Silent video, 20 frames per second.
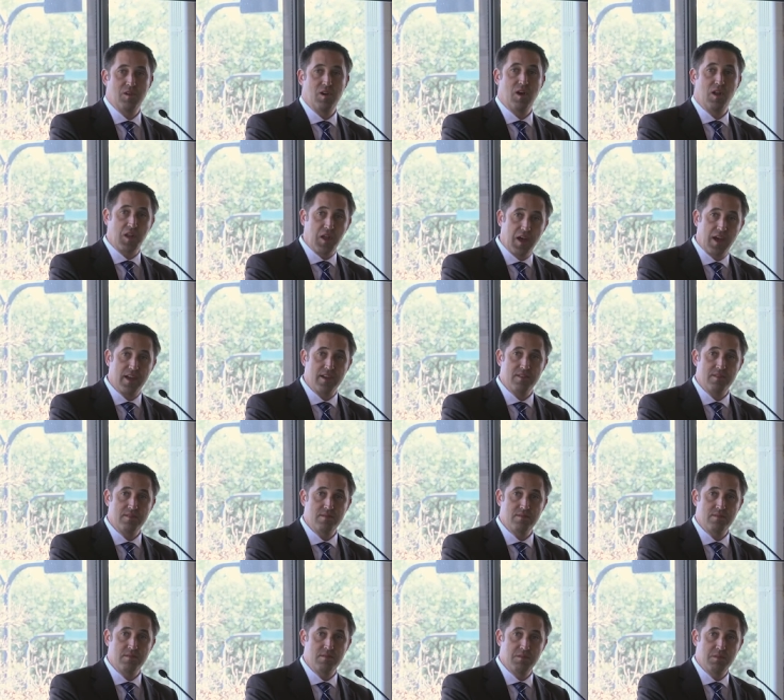A lot.
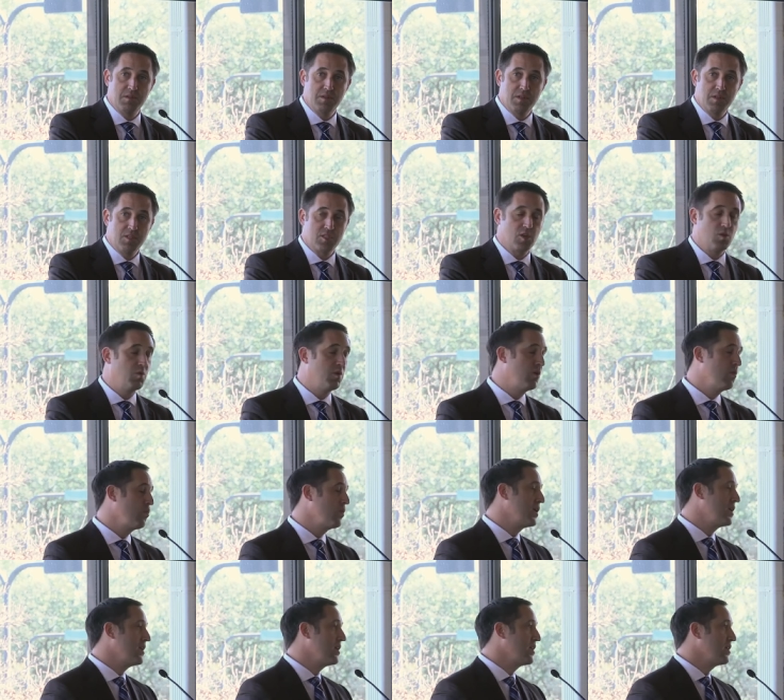So what
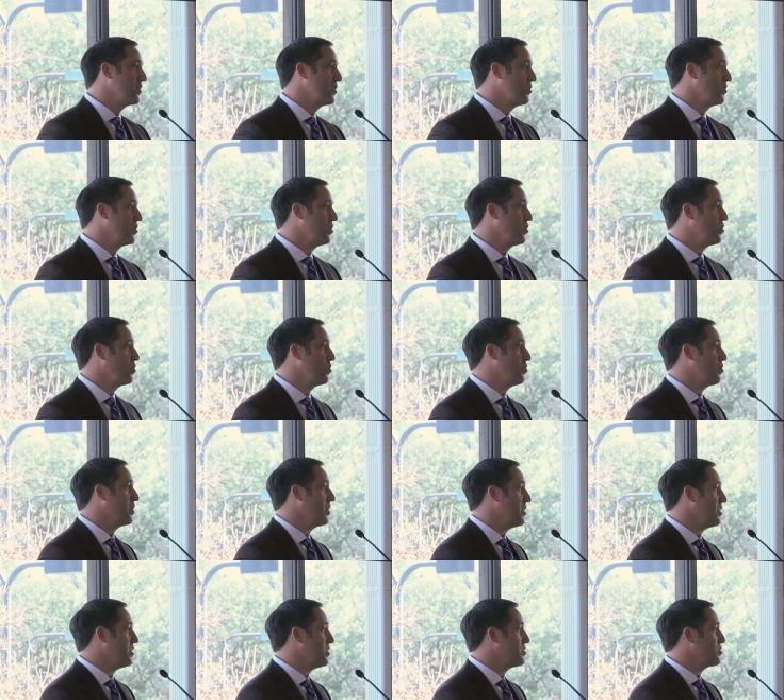we need to do
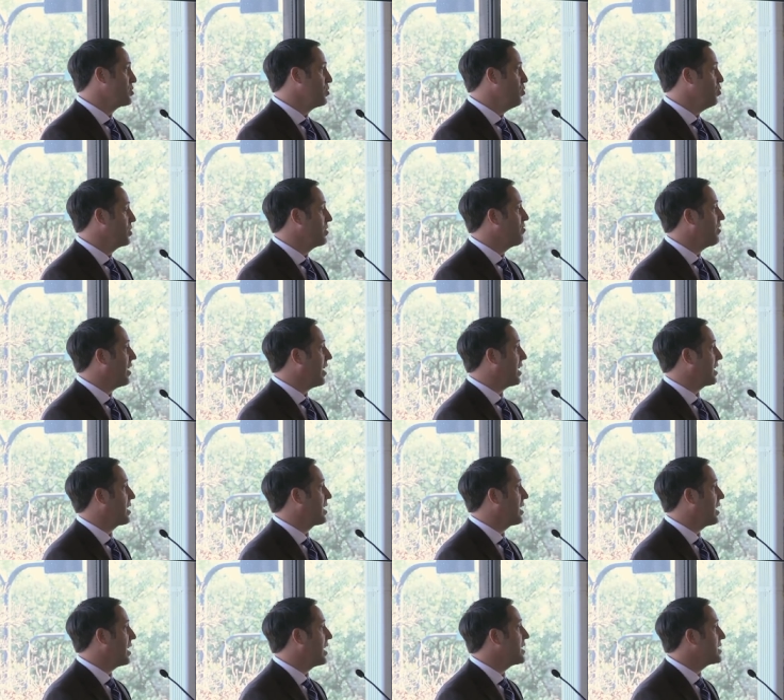is
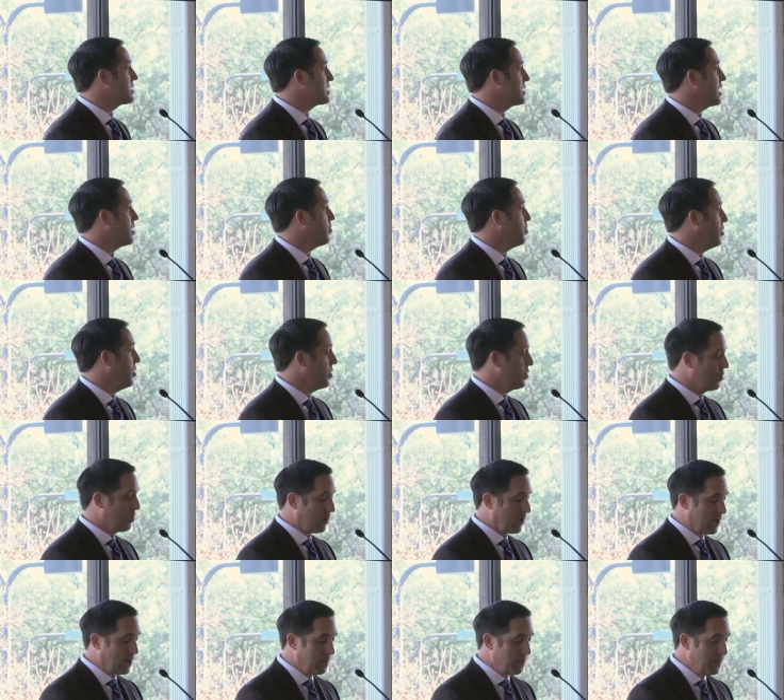revitalize that
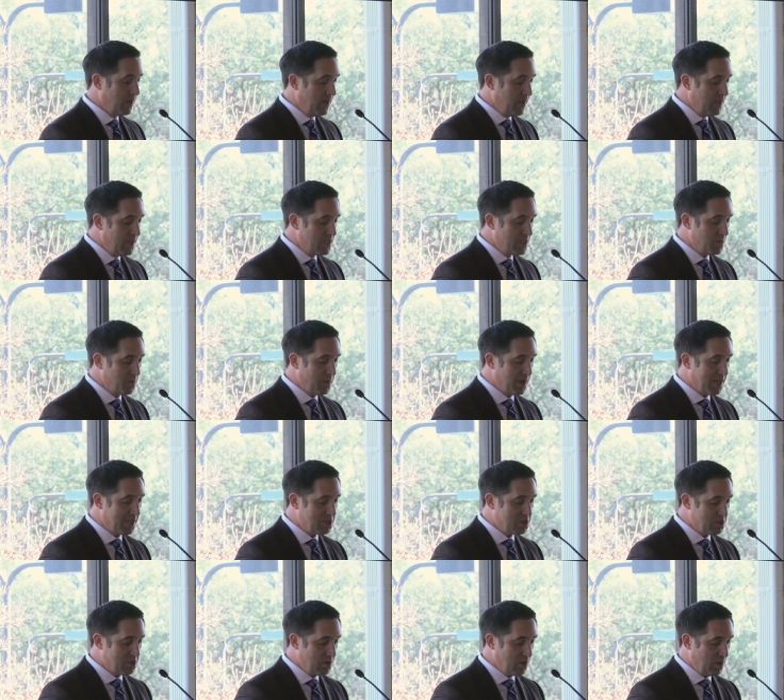program to make
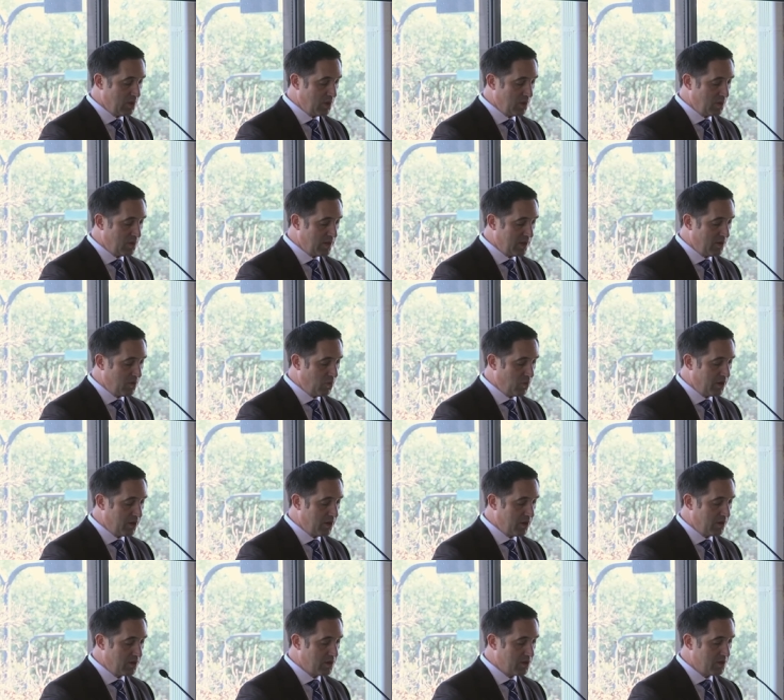sure that we
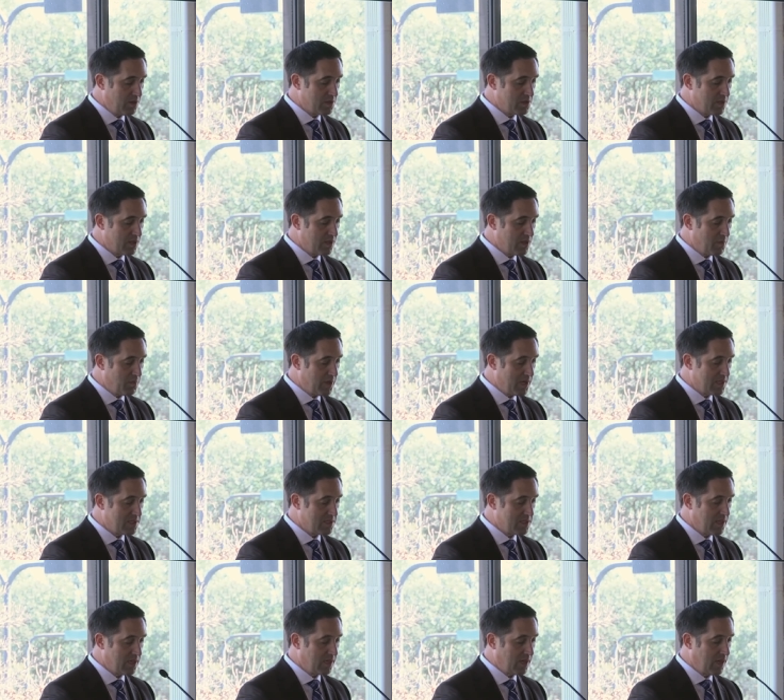are using the best
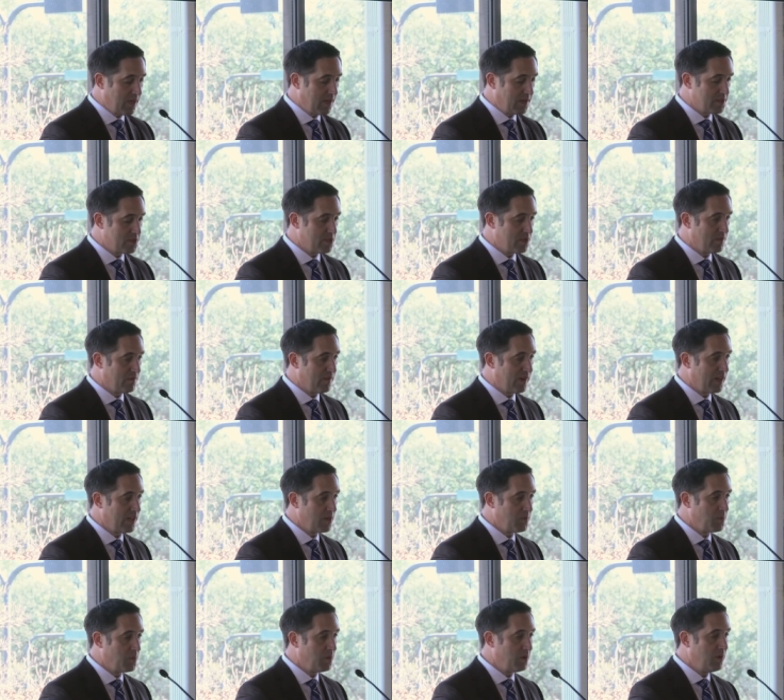technology
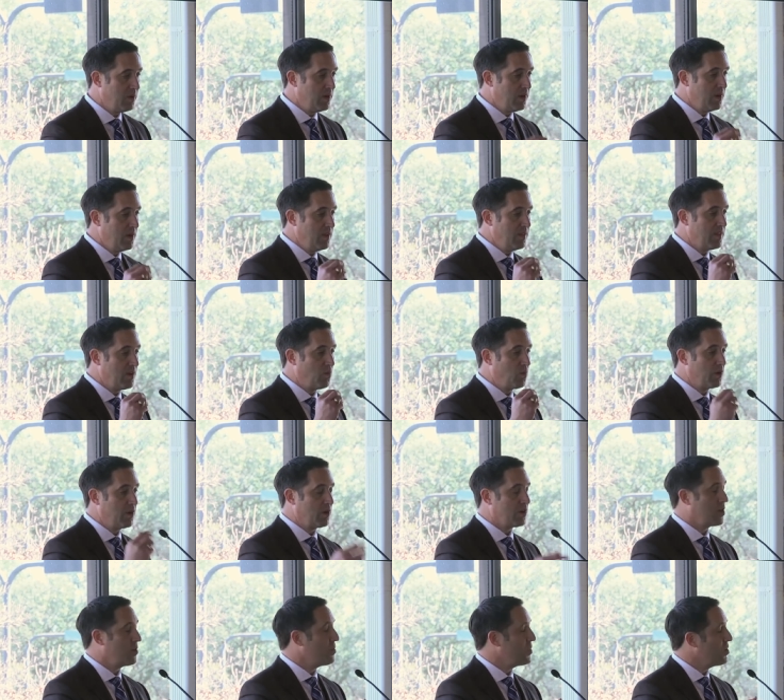available, that we are
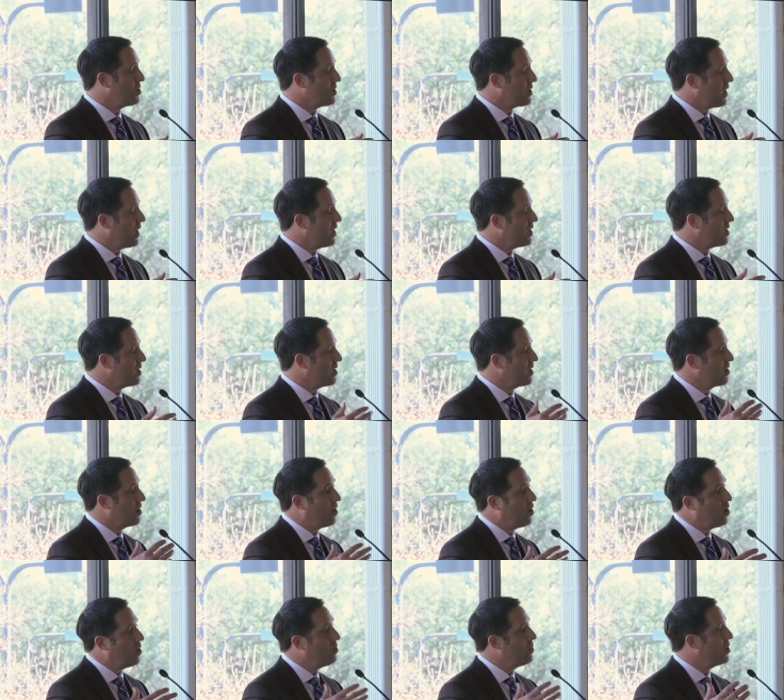communicating in
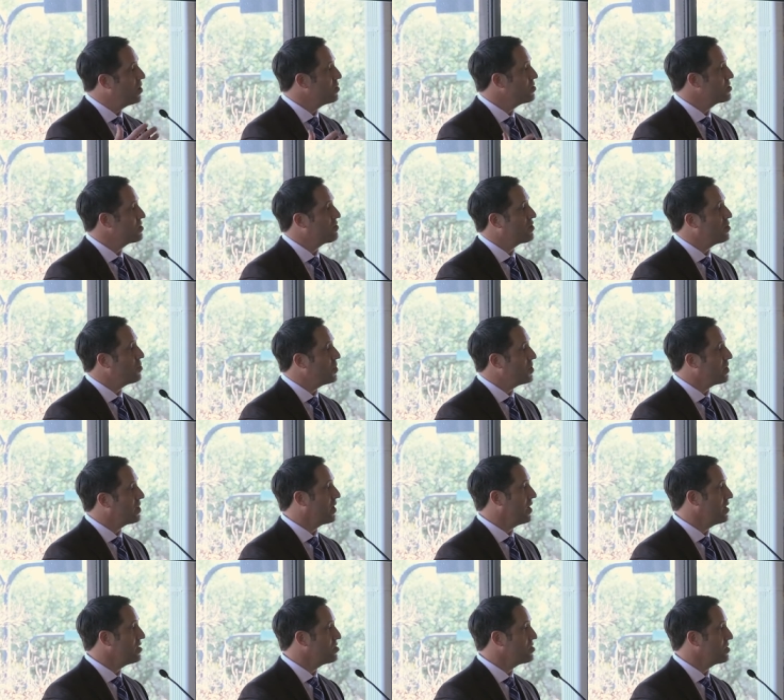all modes of
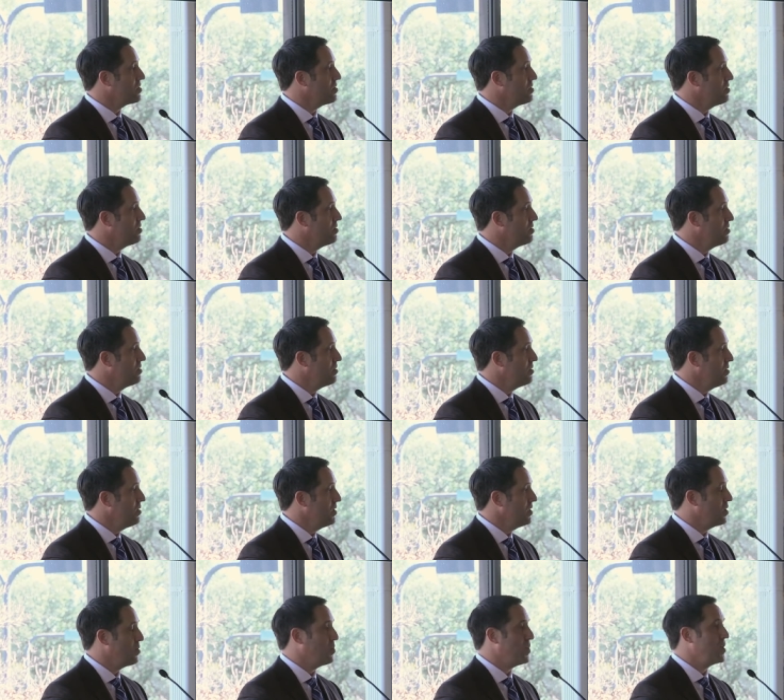communication,
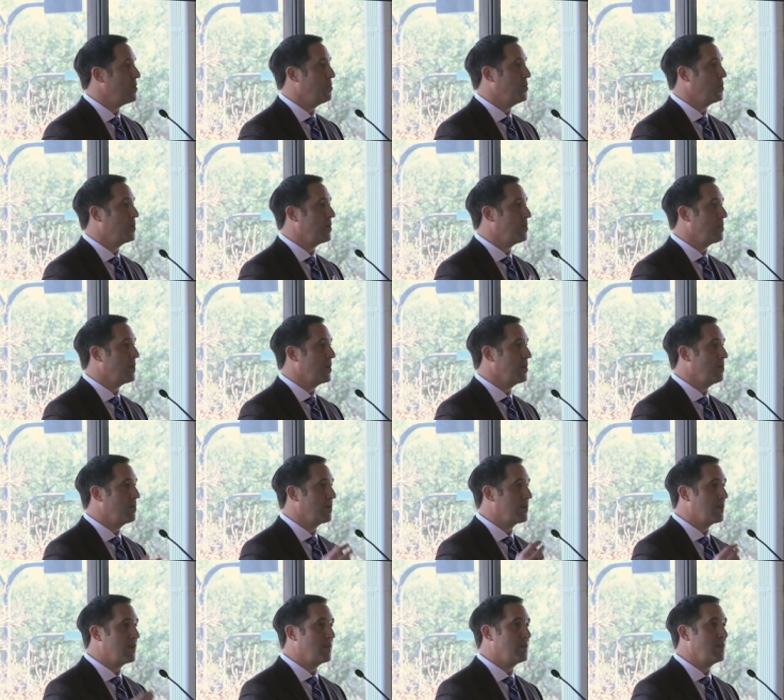that people can be able
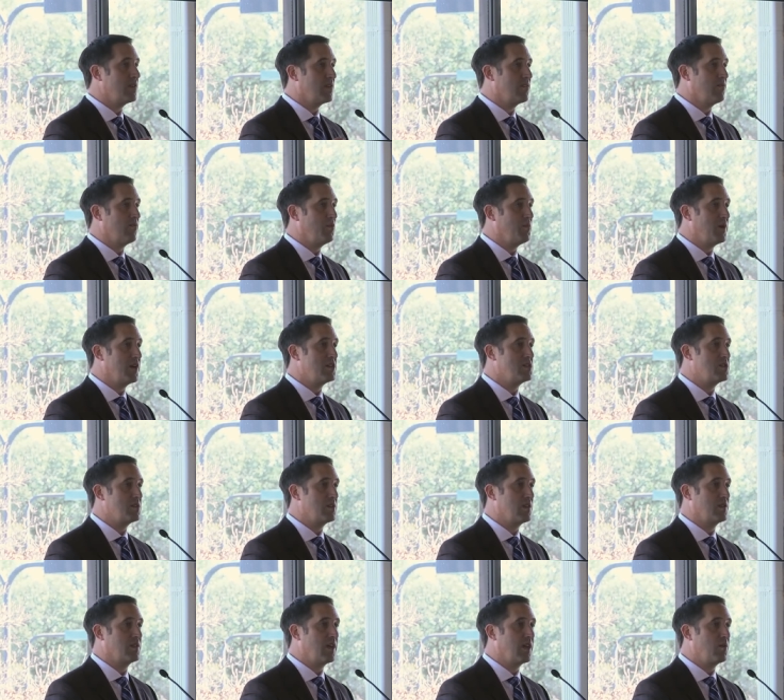to get the information
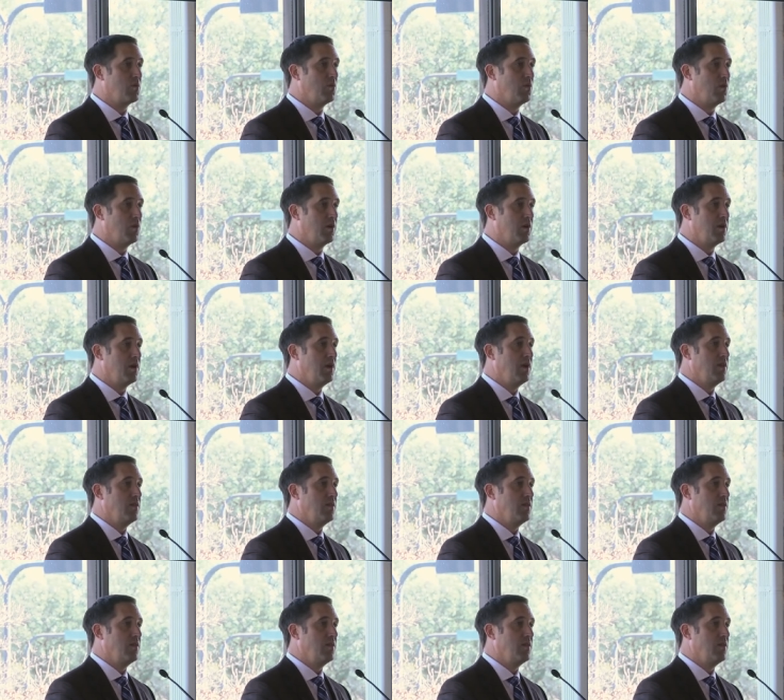that they want,